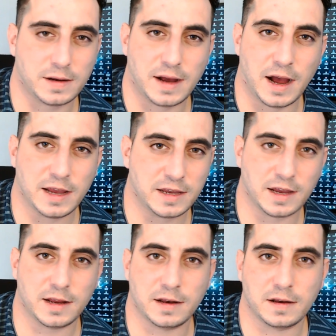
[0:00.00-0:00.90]
I
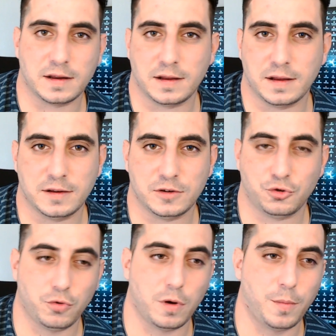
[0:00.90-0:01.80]
can
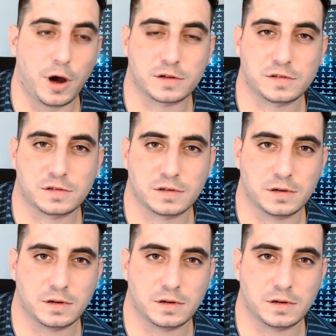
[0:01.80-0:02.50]
do a box